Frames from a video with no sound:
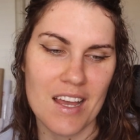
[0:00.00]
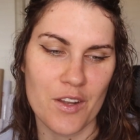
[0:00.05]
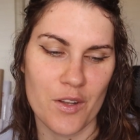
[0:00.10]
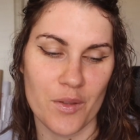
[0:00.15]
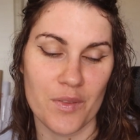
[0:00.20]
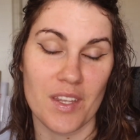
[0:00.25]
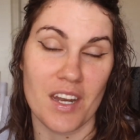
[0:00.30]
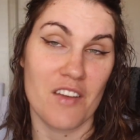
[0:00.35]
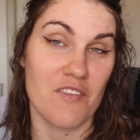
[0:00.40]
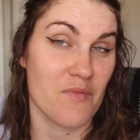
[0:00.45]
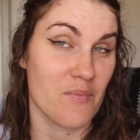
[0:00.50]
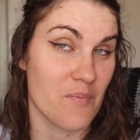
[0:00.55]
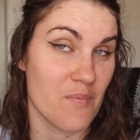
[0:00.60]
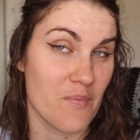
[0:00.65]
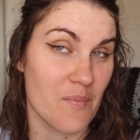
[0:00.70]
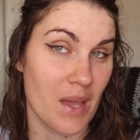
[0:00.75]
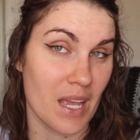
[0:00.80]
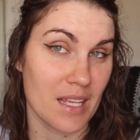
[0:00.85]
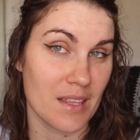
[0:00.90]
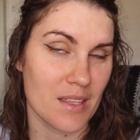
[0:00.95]
Not that
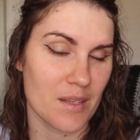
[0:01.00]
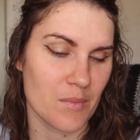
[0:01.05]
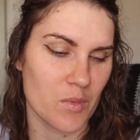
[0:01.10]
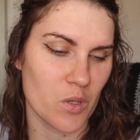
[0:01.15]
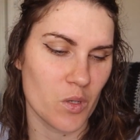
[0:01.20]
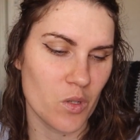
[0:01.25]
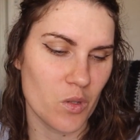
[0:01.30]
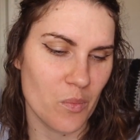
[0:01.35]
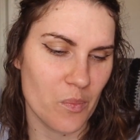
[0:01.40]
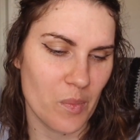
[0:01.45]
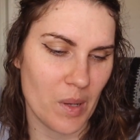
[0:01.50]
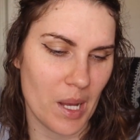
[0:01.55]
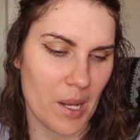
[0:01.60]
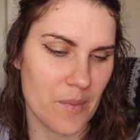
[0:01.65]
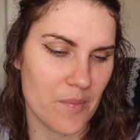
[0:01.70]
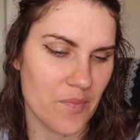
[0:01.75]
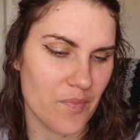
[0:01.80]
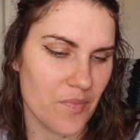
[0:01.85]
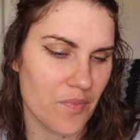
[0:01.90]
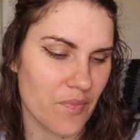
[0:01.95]
I've made them all,
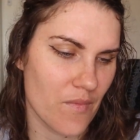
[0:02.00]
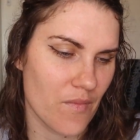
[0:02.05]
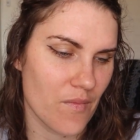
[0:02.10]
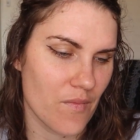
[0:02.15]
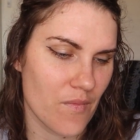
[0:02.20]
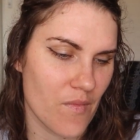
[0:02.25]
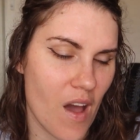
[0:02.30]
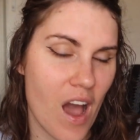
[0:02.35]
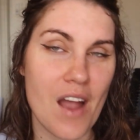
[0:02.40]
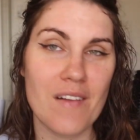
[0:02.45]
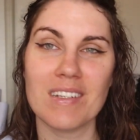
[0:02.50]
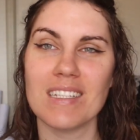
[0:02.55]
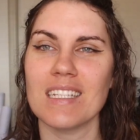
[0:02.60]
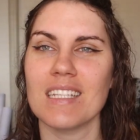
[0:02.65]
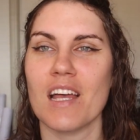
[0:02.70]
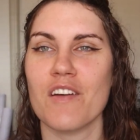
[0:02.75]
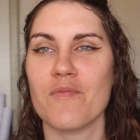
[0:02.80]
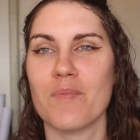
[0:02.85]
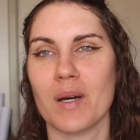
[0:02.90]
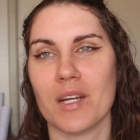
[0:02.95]
but I really
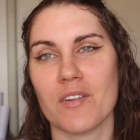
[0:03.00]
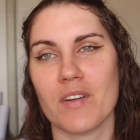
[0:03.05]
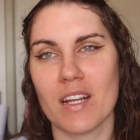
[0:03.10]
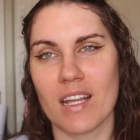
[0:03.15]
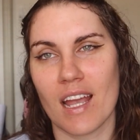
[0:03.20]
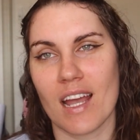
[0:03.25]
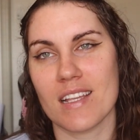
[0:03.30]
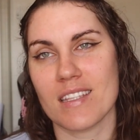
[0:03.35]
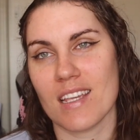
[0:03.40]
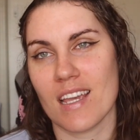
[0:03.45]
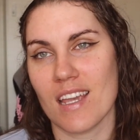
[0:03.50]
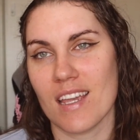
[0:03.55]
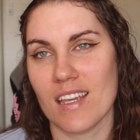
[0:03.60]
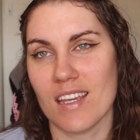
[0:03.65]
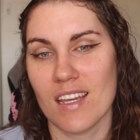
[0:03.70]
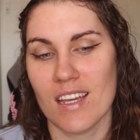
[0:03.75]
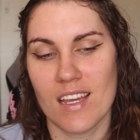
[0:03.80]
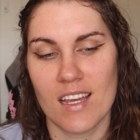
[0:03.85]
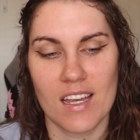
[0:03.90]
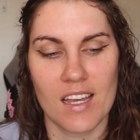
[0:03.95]
love Butterick as
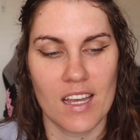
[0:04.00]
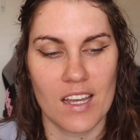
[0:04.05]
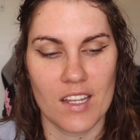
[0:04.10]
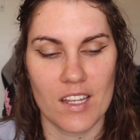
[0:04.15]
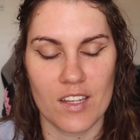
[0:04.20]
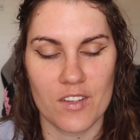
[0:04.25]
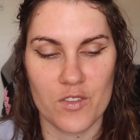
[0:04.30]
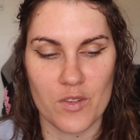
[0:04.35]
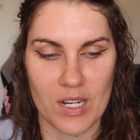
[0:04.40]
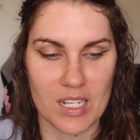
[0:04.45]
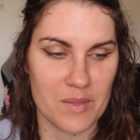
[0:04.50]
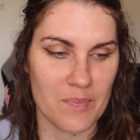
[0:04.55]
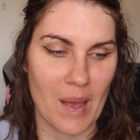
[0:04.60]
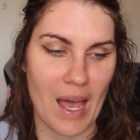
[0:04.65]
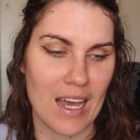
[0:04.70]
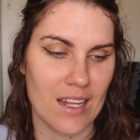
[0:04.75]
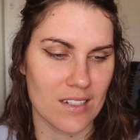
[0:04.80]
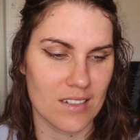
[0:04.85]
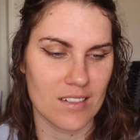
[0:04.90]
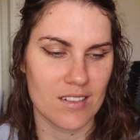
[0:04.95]
a dress
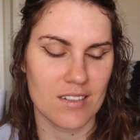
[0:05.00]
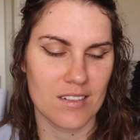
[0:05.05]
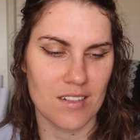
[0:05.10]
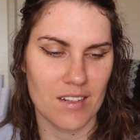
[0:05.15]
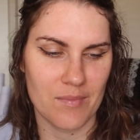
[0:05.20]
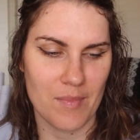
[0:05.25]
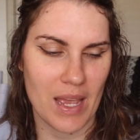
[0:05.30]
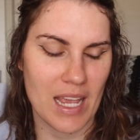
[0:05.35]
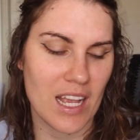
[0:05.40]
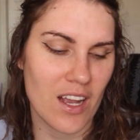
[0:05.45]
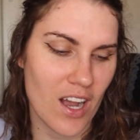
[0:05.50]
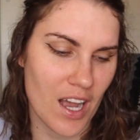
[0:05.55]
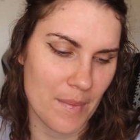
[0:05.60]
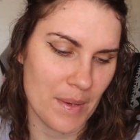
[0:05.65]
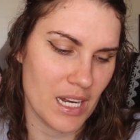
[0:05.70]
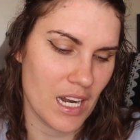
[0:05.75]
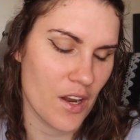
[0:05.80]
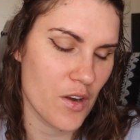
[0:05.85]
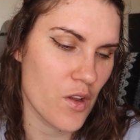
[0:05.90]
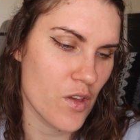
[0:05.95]
pattern maker. I
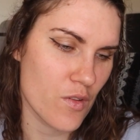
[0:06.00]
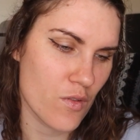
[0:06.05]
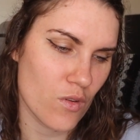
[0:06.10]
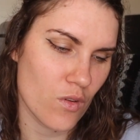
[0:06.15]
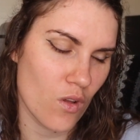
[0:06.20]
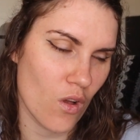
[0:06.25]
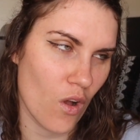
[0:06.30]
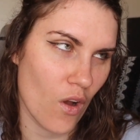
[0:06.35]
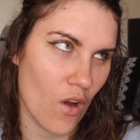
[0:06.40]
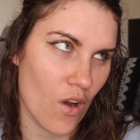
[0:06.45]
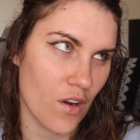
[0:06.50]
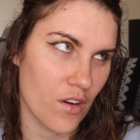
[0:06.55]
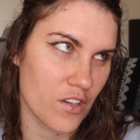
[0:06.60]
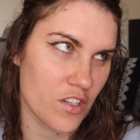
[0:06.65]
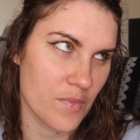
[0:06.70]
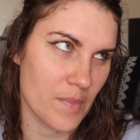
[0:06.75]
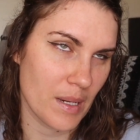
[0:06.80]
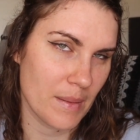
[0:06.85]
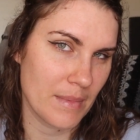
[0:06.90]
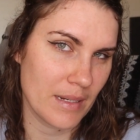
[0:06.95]
mean, I know they're all
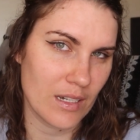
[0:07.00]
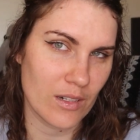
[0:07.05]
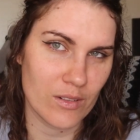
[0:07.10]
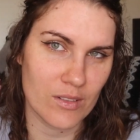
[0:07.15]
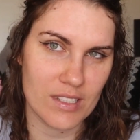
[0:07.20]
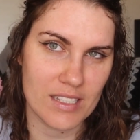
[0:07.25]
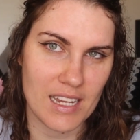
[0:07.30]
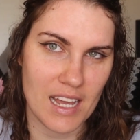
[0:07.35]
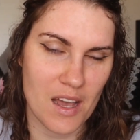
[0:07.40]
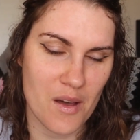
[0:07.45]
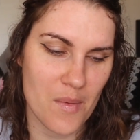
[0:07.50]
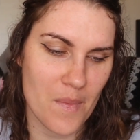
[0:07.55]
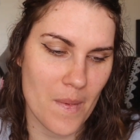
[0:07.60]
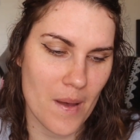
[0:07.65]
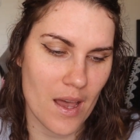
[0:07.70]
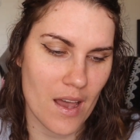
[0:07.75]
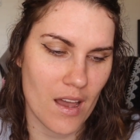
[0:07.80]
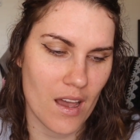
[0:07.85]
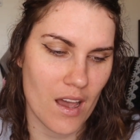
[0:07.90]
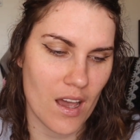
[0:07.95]
owned by McCall's now,
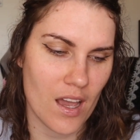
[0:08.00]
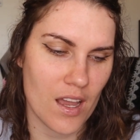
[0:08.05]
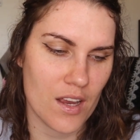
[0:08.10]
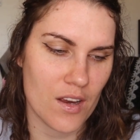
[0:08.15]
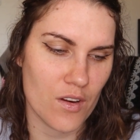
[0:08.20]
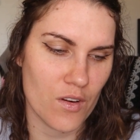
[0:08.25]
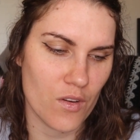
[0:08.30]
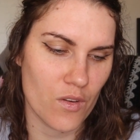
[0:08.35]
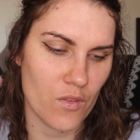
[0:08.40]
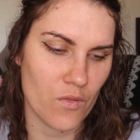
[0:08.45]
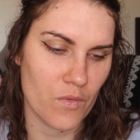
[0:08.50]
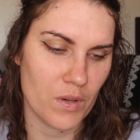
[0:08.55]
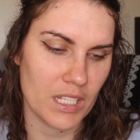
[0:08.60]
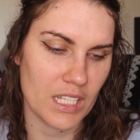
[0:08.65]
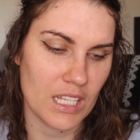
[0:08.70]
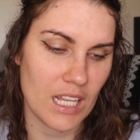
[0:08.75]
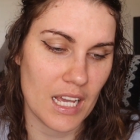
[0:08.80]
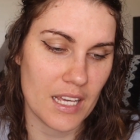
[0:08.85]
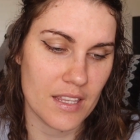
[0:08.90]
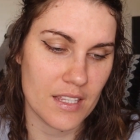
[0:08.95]
but I
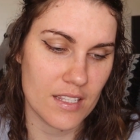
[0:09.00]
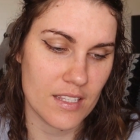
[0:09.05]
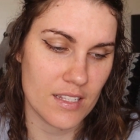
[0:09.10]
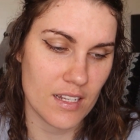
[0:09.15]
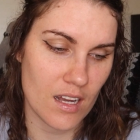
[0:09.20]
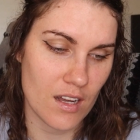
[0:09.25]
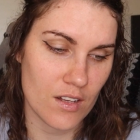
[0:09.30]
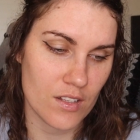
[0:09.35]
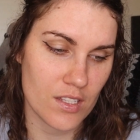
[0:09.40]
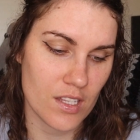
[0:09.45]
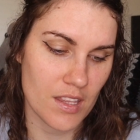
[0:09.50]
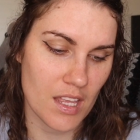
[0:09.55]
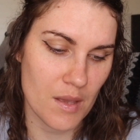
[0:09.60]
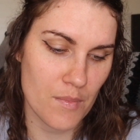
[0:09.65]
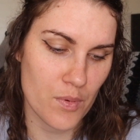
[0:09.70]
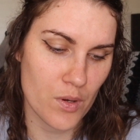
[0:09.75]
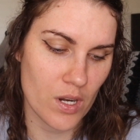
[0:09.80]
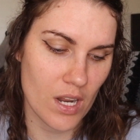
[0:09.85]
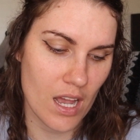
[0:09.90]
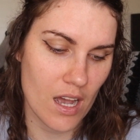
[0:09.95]
really like the styles that they
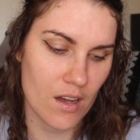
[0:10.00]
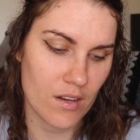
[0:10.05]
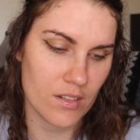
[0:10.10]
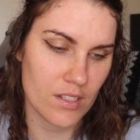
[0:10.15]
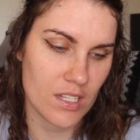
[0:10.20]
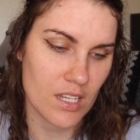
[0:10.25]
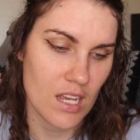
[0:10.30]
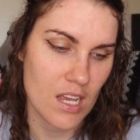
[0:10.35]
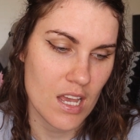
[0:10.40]
put out.